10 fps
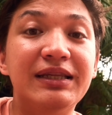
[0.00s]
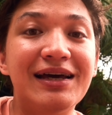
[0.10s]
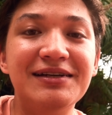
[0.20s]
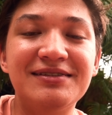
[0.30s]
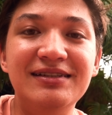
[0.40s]

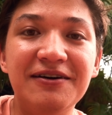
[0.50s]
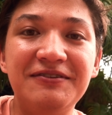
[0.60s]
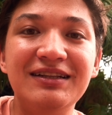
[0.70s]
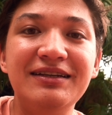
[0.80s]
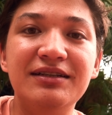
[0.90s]
that is
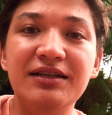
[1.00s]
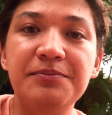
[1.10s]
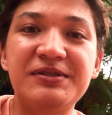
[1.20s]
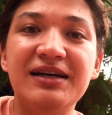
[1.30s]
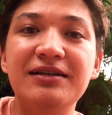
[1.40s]
definitely an
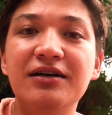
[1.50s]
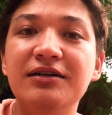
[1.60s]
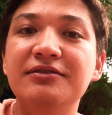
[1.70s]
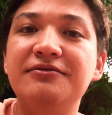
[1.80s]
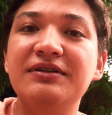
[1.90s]
upside
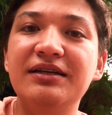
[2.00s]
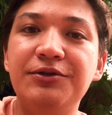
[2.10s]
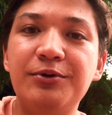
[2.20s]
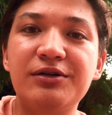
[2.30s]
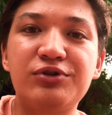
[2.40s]
of
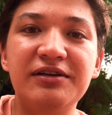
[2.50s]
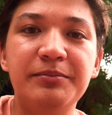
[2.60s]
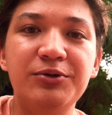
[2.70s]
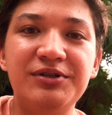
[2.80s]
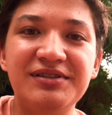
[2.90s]
direct drive
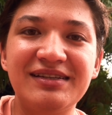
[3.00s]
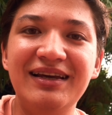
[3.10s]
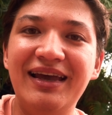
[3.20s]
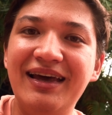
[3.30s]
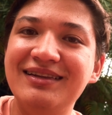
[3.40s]
motors,
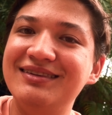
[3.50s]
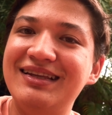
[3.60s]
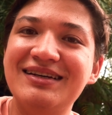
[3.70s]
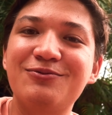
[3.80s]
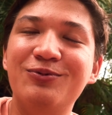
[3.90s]
and that's